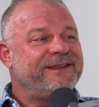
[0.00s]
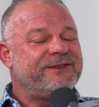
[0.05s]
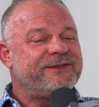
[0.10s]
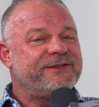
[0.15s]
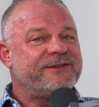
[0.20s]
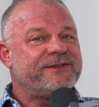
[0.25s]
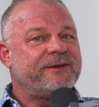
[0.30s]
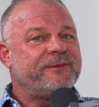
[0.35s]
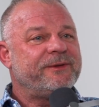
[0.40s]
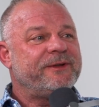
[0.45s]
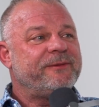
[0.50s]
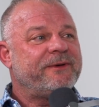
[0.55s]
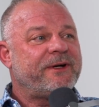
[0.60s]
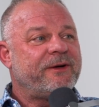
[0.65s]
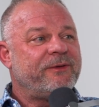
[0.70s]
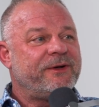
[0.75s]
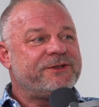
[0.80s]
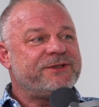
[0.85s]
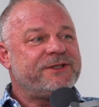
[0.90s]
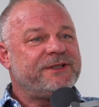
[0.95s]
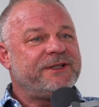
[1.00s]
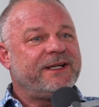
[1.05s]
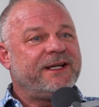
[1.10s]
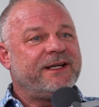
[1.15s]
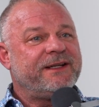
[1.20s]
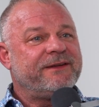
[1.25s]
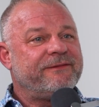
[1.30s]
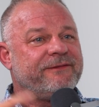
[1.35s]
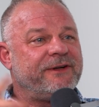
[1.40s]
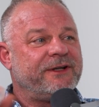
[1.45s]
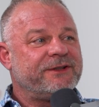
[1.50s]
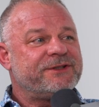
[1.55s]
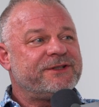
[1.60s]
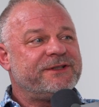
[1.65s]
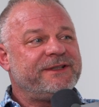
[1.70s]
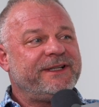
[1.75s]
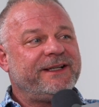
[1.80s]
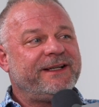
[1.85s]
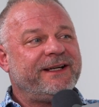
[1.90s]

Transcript: says, I want you to get functioning